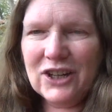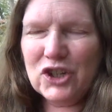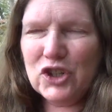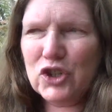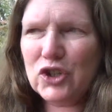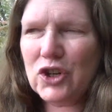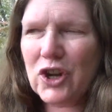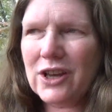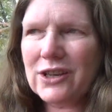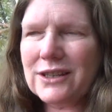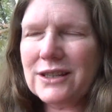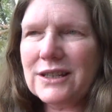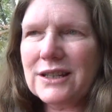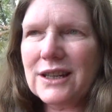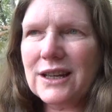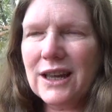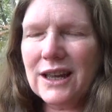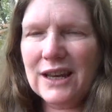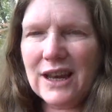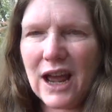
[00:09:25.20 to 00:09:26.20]
Just
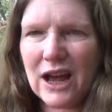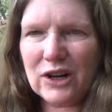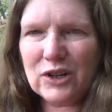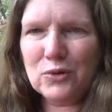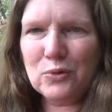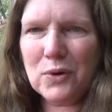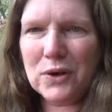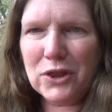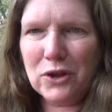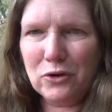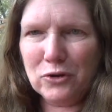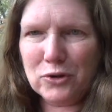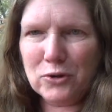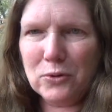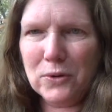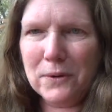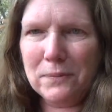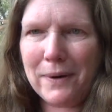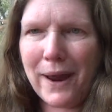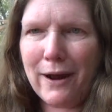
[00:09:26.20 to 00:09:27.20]
connect with your
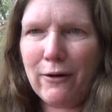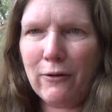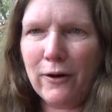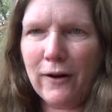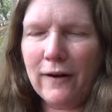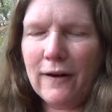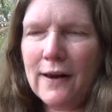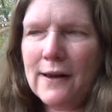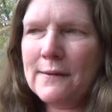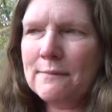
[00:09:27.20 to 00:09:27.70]
true power,